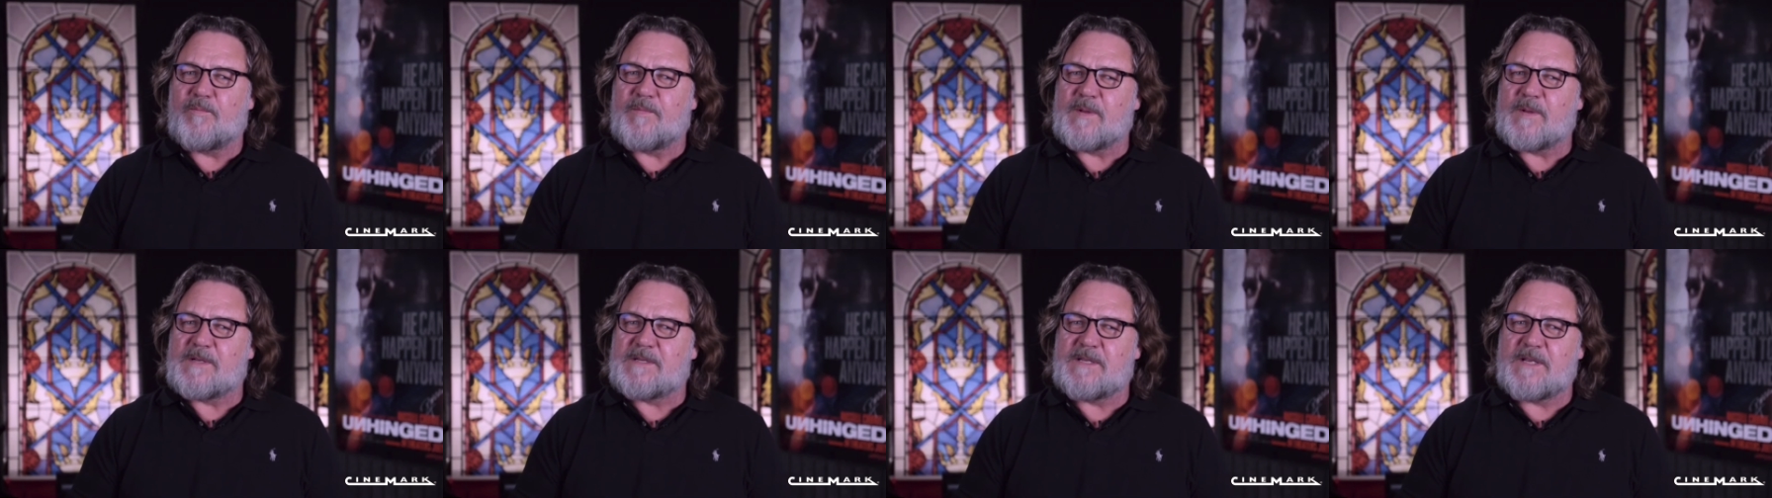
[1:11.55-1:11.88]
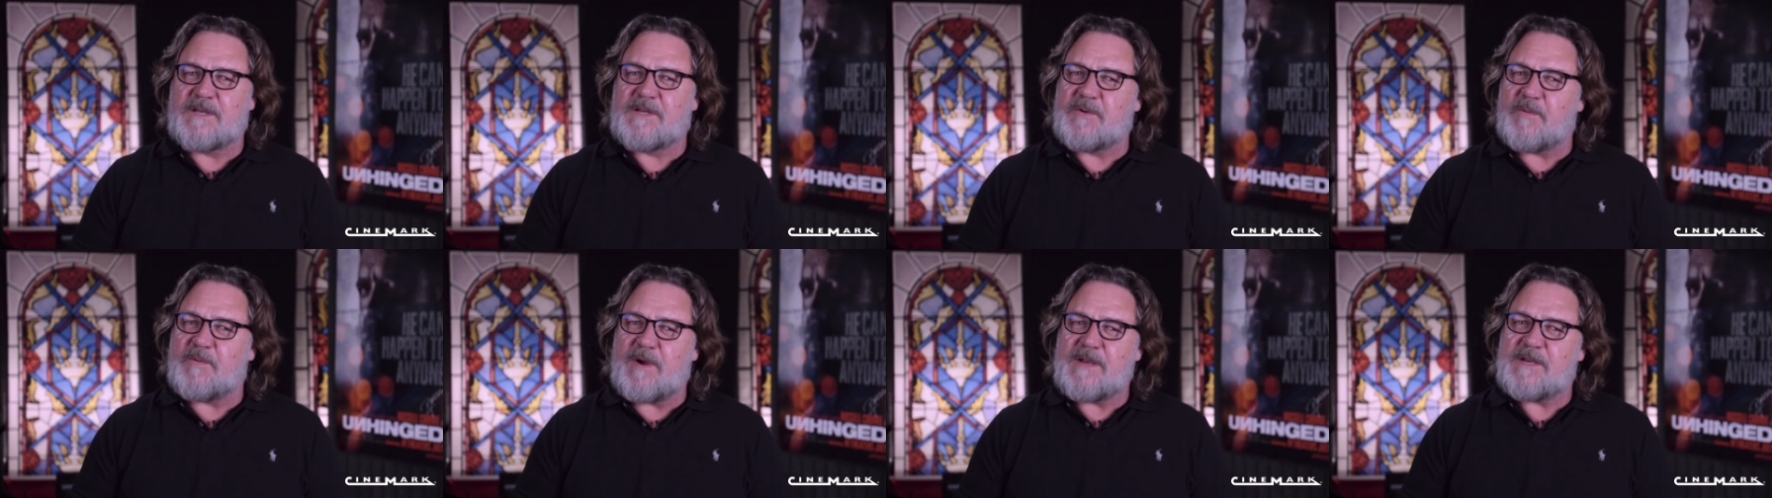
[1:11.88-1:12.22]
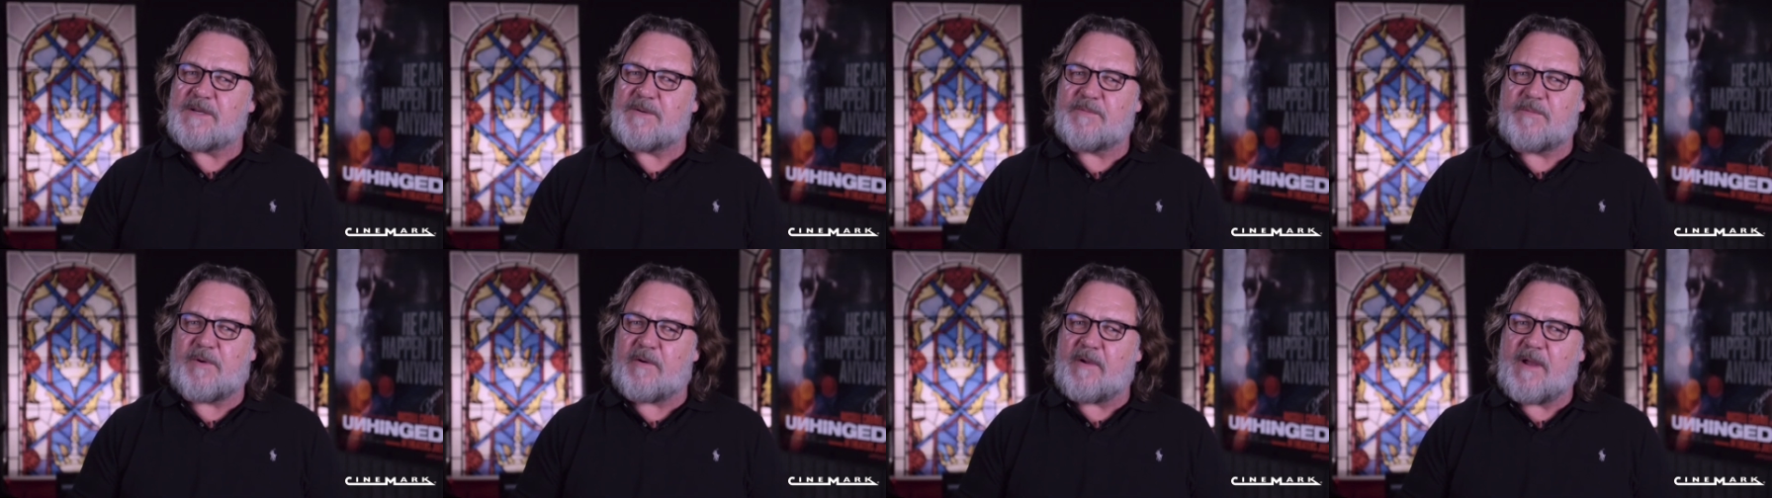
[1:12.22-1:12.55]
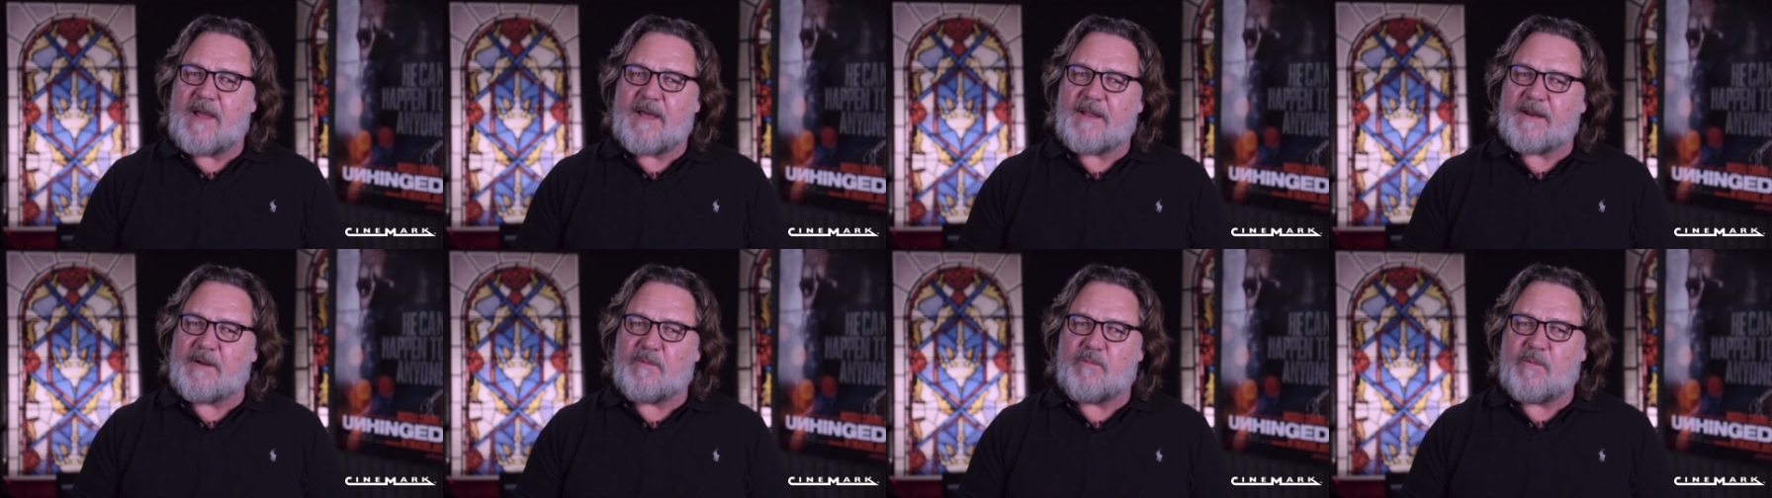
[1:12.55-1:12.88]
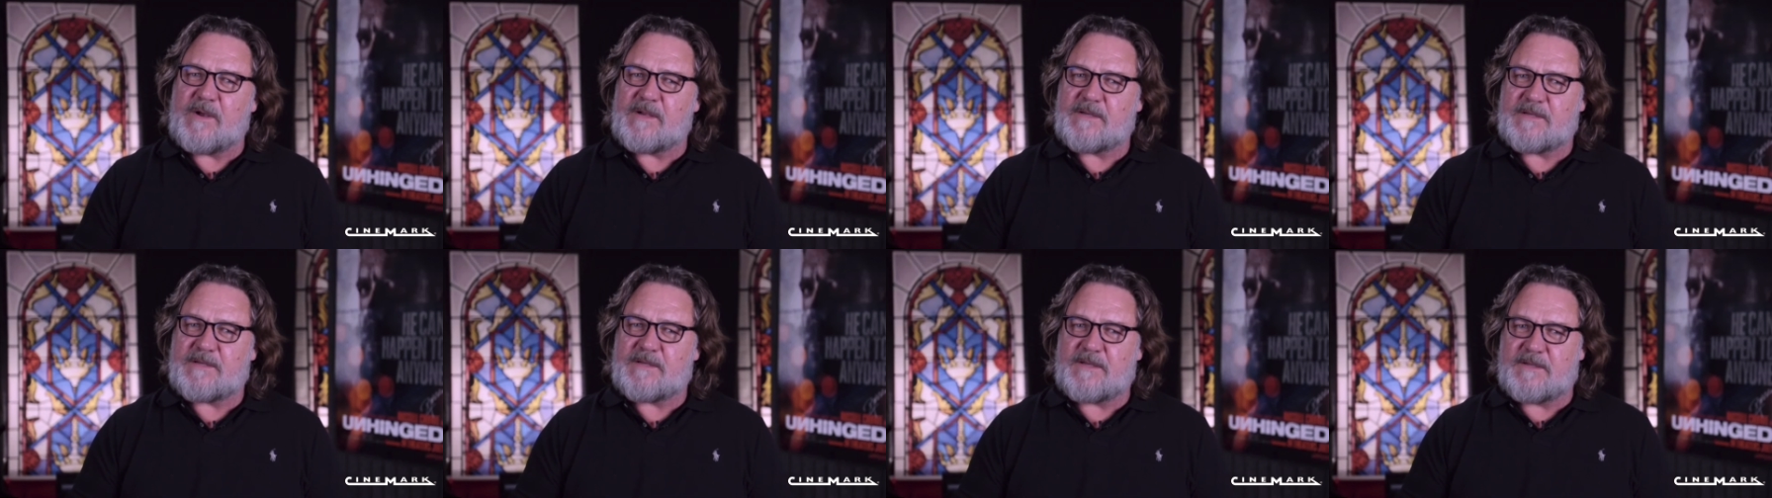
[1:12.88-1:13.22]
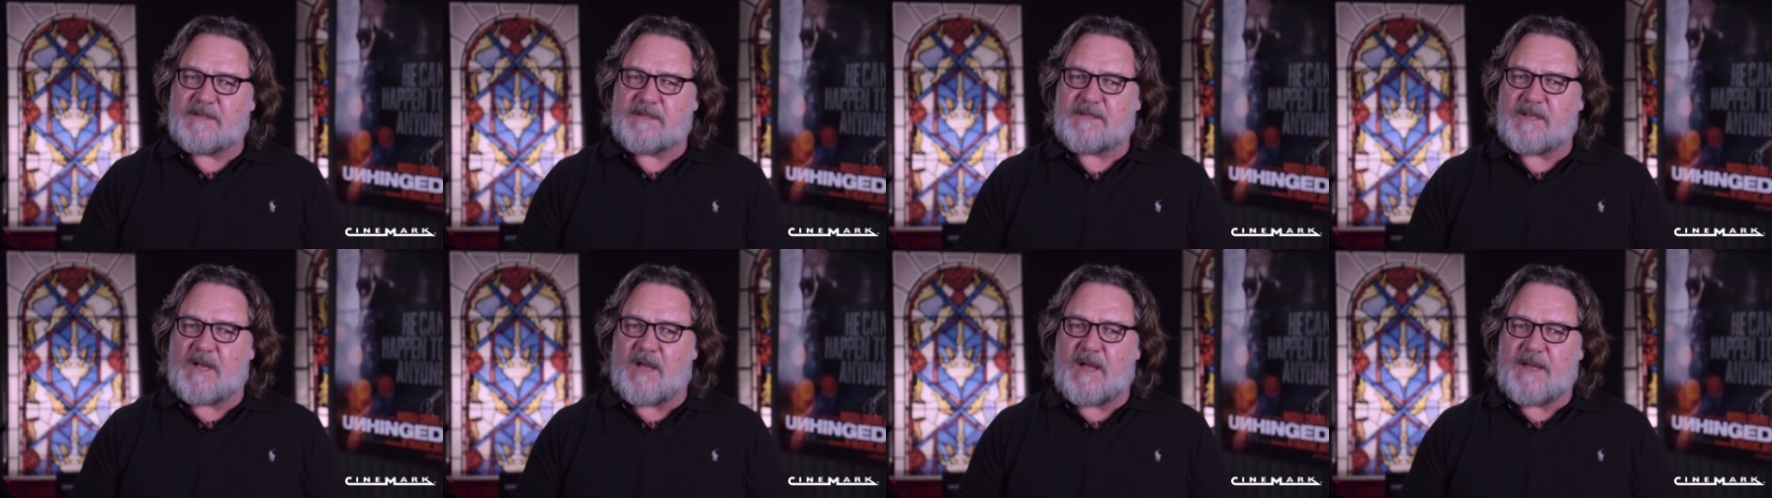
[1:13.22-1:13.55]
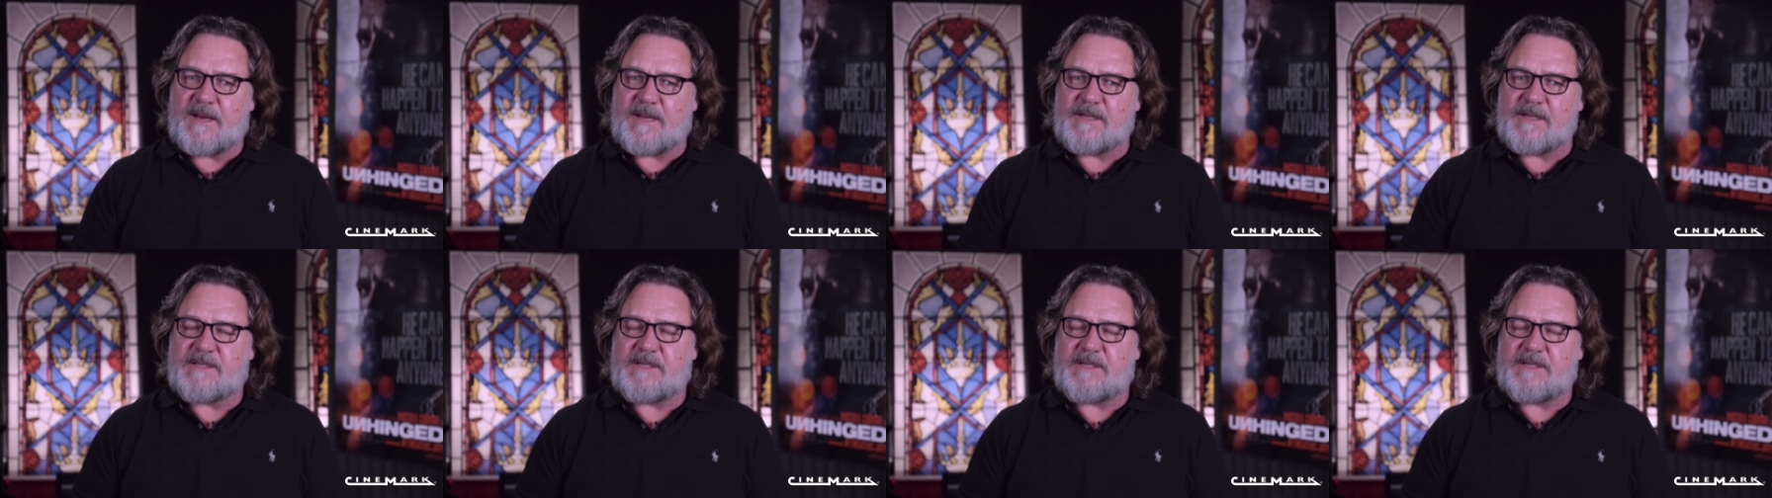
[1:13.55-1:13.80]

the situation we're at in Western society.